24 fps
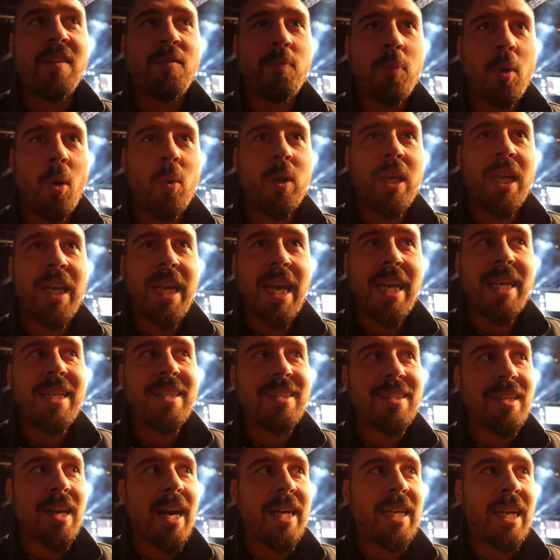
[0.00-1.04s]
If Paul can get
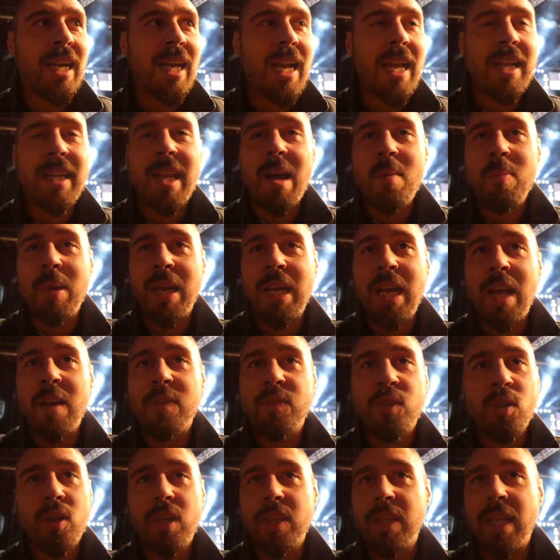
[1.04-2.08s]
inside and land that big
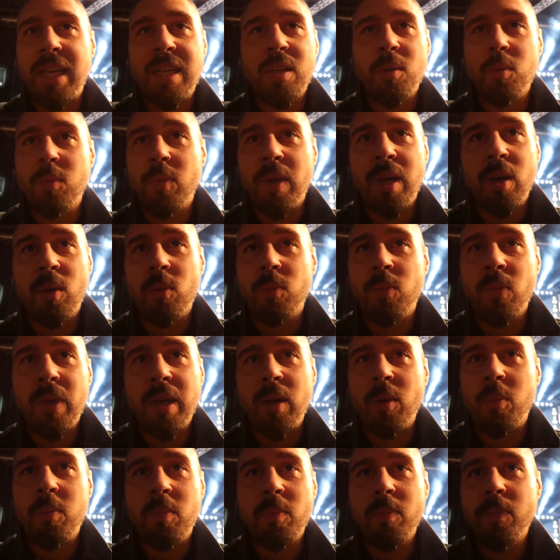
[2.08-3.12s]
left hook, then he'll
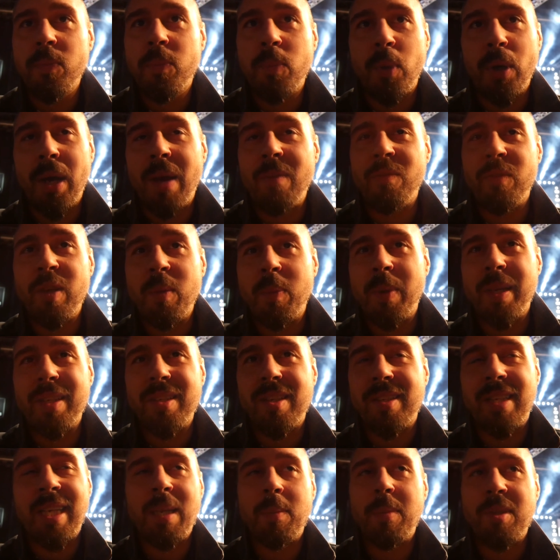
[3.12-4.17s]
put MVP to
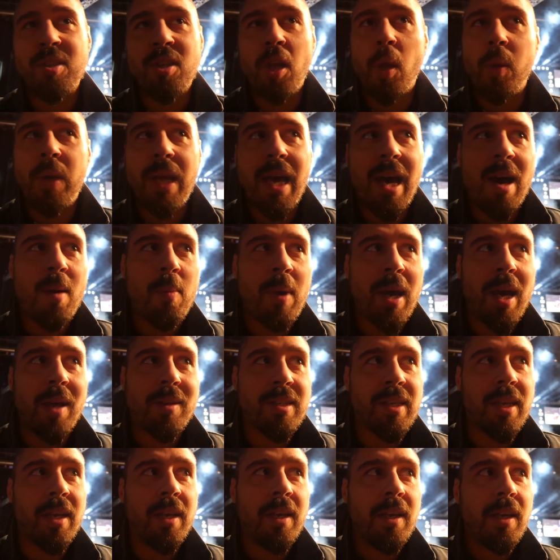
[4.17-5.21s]
sleep, there's no doubt
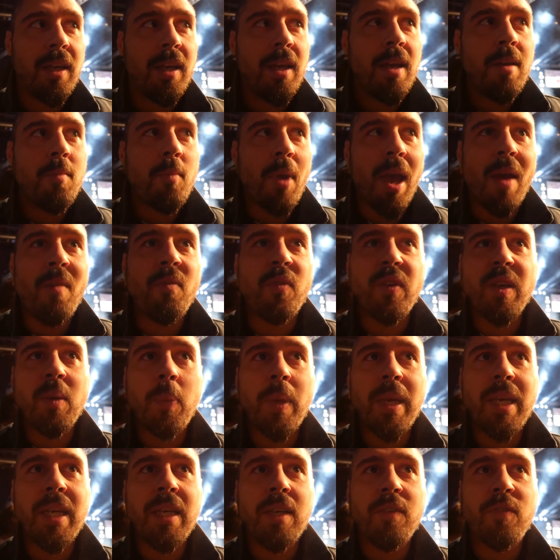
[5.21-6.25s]
about it. But
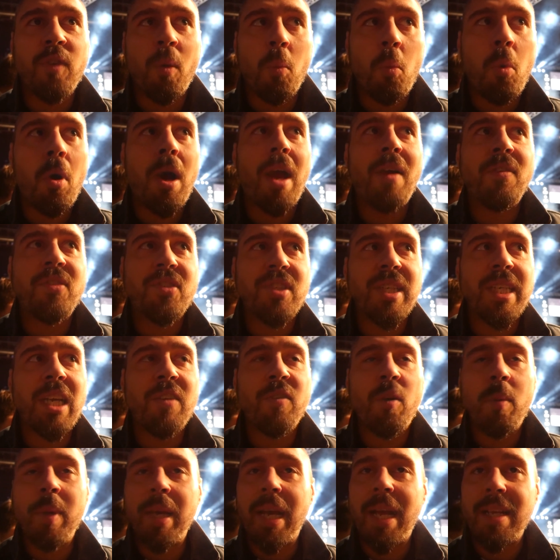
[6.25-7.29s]
MVP, from what I've seen
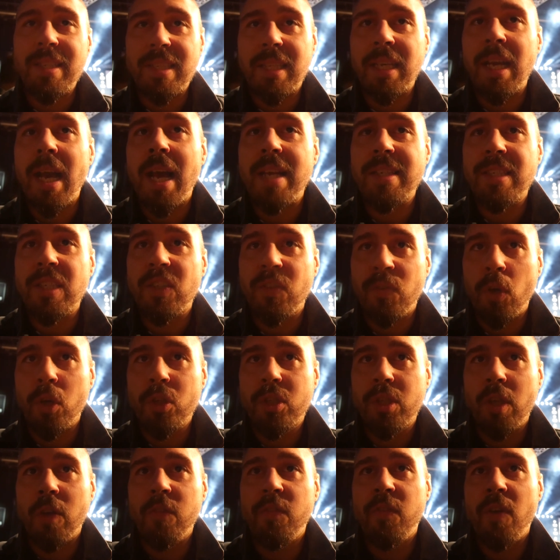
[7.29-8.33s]
of him against the guys he's fought
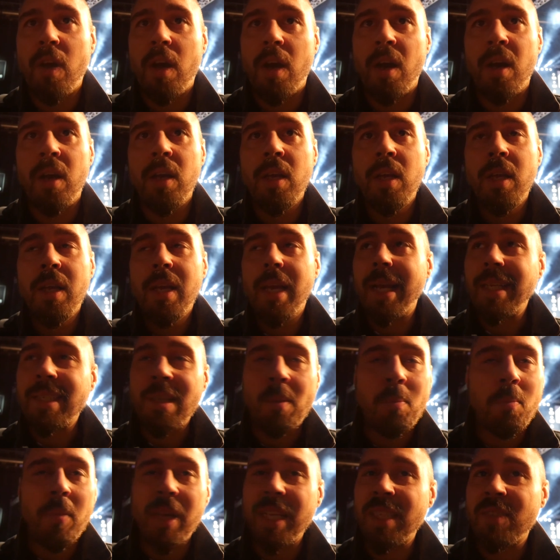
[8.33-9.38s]
so far, he's
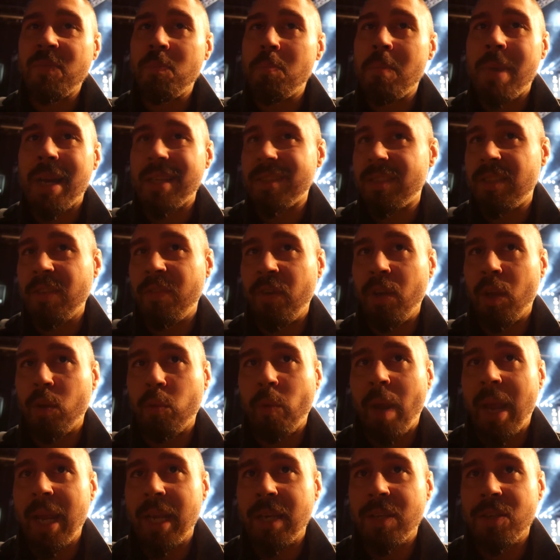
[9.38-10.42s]
masterful at
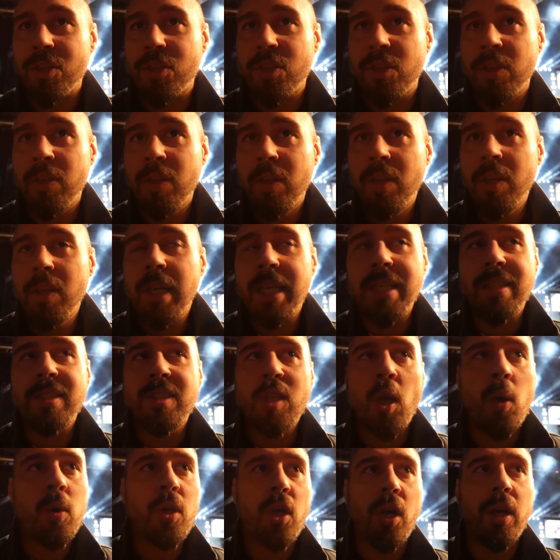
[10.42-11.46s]
range. He's
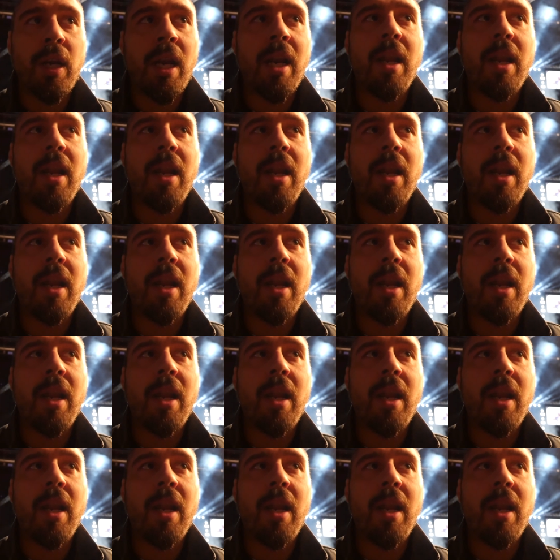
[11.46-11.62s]
so good.